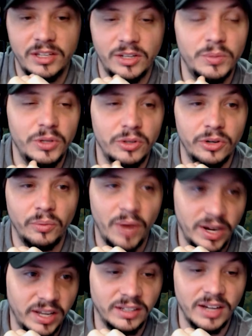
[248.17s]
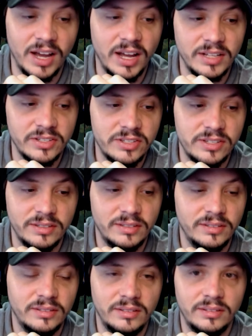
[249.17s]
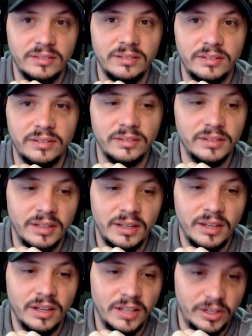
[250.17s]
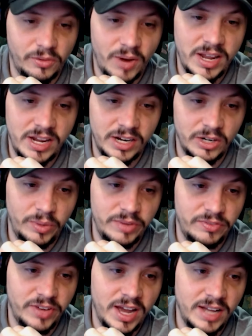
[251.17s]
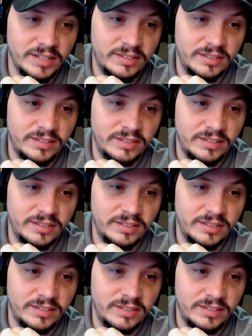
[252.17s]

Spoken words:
computer recognize. Like right here, we've got